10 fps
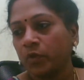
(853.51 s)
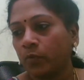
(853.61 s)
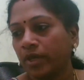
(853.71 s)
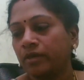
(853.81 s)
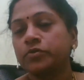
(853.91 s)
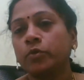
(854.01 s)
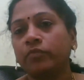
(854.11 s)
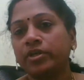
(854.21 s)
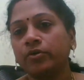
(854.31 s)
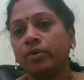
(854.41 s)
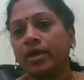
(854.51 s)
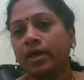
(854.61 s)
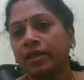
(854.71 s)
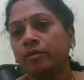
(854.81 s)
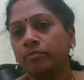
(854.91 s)
Okay, so when you
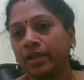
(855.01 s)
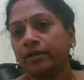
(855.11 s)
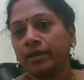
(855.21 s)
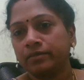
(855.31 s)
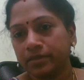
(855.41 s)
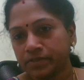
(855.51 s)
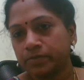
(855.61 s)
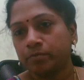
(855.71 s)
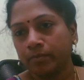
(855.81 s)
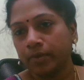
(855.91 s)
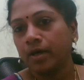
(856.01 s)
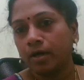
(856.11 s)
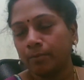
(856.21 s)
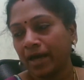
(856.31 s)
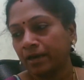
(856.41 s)
collect blood in this
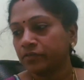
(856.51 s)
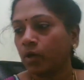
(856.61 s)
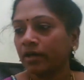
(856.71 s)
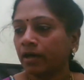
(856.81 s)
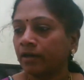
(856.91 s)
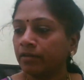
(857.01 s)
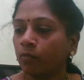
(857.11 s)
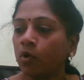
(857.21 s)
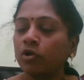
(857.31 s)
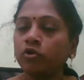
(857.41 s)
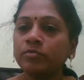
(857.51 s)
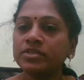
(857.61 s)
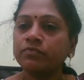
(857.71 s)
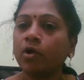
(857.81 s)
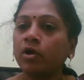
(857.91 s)
bag, so and the volume is
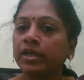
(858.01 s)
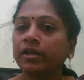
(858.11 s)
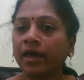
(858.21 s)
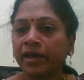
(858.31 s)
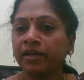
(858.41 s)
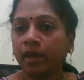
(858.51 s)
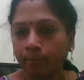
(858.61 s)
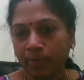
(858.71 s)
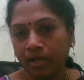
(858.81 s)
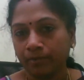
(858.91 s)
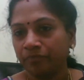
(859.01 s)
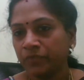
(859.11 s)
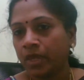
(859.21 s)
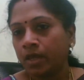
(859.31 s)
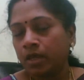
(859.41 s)
49 ml.
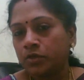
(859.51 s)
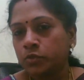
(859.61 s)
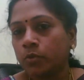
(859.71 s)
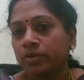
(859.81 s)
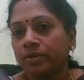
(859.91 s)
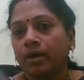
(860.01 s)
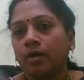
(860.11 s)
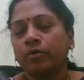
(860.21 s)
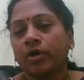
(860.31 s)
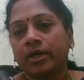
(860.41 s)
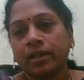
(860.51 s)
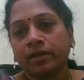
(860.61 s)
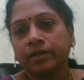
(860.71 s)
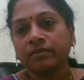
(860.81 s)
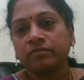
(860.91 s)
So you are
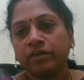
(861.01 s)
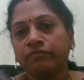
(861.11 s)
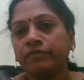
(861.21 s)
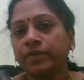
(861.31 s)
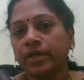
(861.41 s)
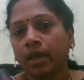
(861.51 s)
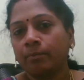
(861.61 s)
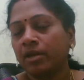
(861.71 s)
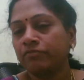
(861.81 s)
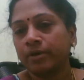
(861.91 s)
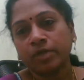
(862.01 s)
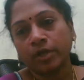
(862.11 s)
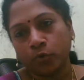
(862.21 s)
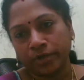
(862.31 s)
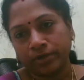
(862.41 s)
collecting 350 ml from the
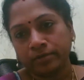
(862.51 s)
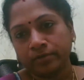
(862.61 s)
donor.